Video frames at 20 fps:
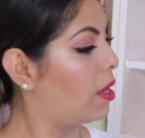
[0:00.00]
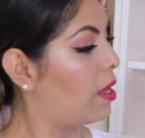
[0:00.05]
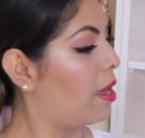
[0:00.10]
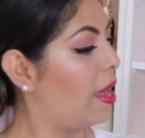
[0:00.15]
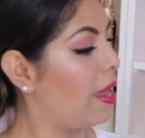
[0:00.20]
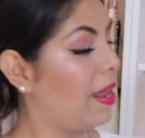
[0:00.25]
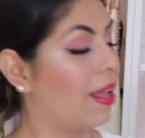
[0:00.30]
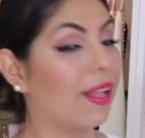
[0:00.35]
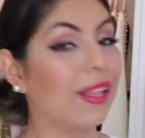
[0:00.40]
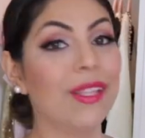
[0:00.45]

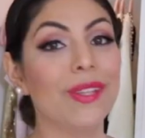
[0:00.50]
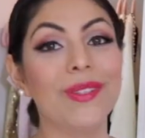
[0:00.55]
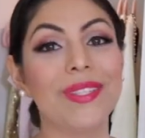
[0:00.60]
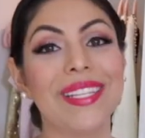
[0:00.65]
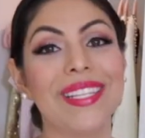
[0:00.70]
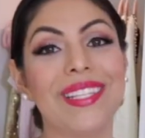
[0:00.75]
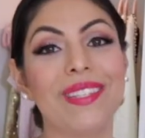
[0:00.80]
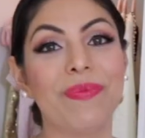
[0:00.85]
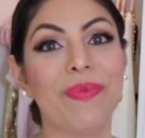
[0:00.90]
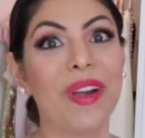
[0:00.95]
and it
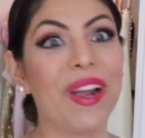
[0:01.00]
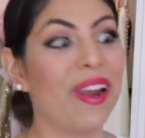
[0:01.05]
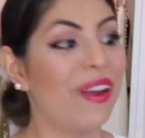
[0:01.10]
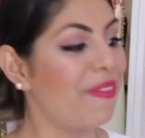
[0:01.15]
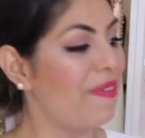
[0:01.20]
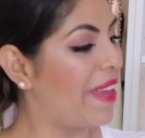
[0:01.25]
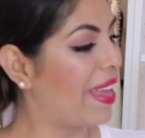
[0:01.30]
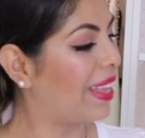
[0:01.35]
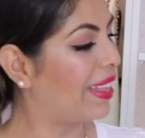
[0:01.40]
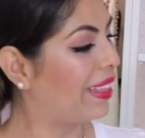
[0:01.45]
closes
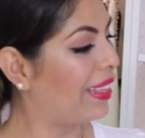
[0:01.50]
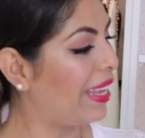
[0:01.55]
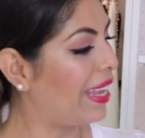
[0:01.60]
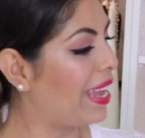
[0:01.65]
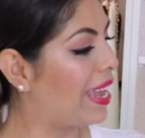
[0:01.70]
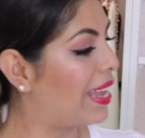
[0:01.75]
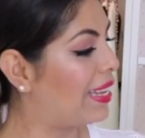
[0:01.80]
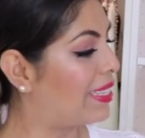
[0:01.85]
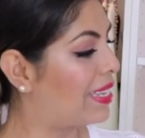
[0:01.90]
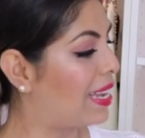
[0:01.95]

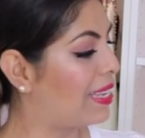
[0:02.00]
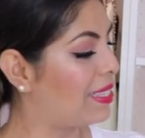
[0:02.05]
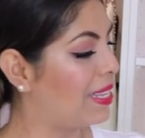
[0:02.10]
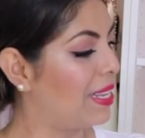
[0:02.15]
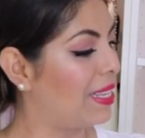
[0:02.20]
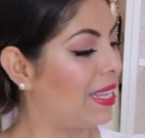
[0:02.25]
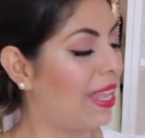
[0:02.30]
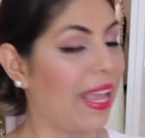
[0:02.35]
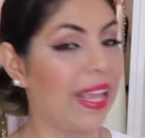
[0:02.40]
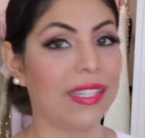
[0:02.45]
perfectly. It
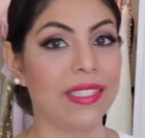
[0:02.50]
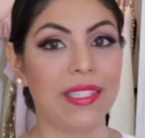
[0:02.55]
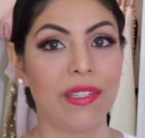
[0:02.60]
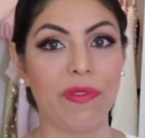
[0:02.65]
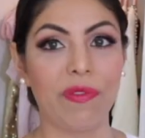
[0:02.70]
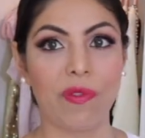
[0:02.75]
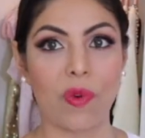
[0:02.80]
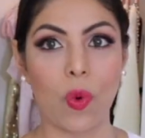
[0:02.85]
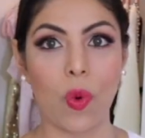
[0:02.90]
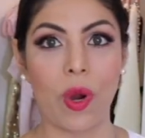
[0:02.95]
doesn't like
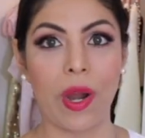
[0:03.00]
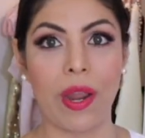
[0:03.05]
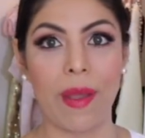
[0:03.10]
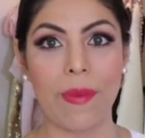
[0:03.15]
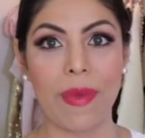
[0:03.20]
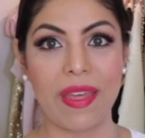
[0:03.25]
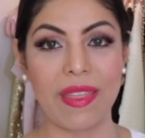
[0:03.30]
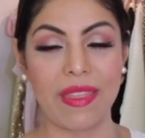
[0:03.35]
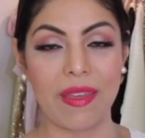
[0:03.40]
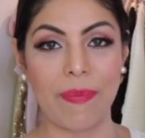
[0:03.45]

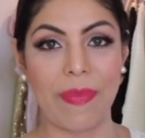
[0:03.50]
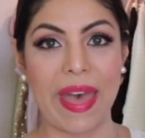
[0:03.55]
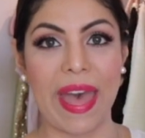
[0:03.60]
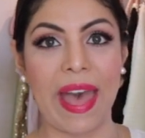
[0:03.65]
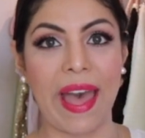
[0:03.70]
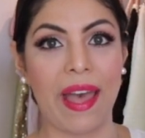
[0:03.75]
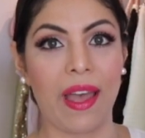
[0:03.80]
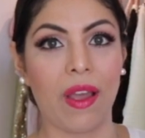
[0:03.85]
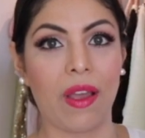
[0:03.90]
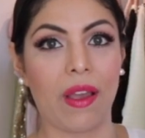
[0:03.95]
deform the
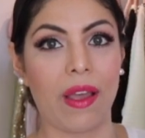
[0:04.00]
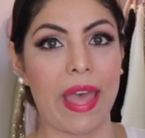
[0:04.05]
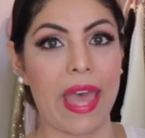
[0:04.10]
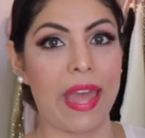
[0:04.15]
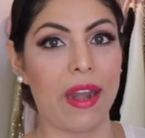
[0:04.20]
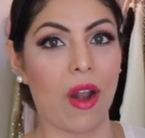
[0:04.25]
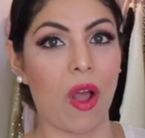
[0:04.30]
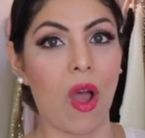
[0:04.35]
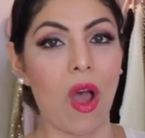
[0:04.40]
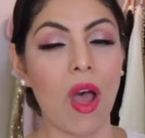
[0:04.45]
bag
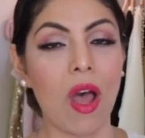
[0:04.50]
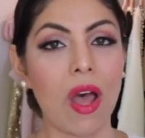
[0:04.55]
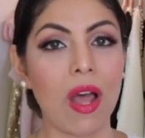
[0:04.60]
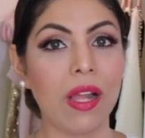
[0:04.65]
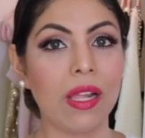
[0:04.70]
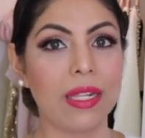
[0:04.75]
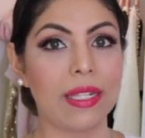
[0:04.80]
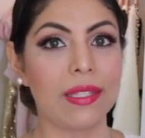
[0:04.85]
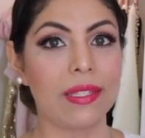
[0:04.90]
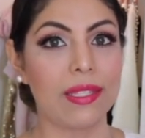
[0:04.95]
at
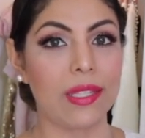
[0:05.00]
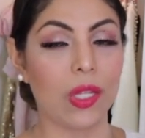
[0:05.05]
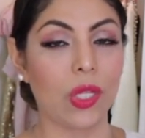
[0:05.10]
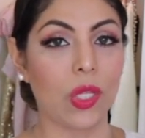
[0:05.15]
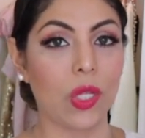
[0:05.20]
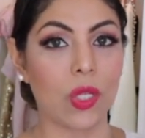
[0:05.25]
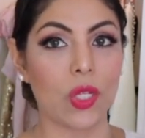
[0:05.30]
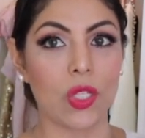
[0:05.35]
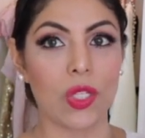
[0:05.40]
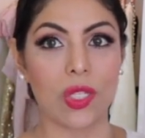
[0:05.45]
all. It
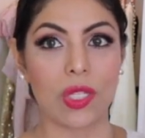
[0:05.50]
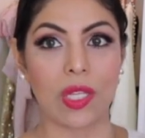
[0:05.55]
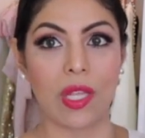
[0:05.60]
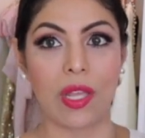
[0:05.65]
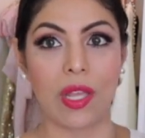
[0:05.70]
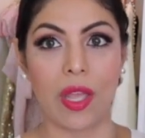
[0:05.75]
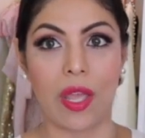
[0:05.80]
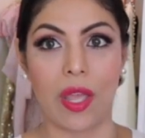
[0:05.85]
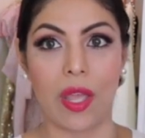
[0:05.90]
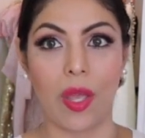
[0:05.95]
still looks
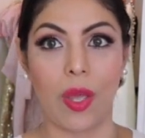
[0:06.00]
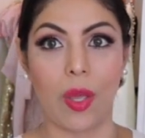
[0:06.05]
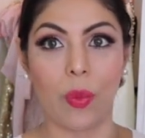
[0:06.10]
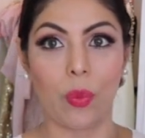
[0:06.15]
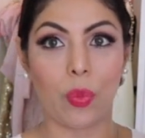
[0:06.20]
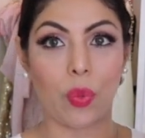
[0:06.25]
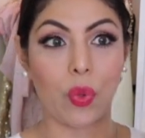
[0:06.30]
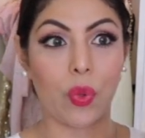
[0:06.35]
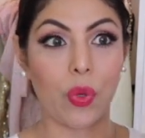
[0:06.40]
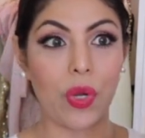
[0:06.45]

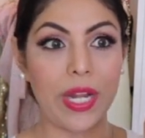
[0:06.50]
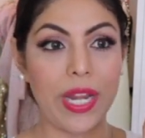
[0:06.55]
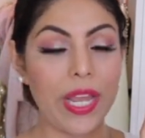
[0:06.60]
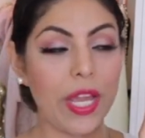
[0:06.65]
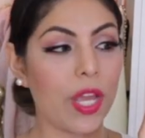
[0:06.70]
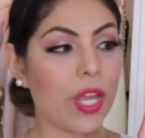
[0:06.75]
pretty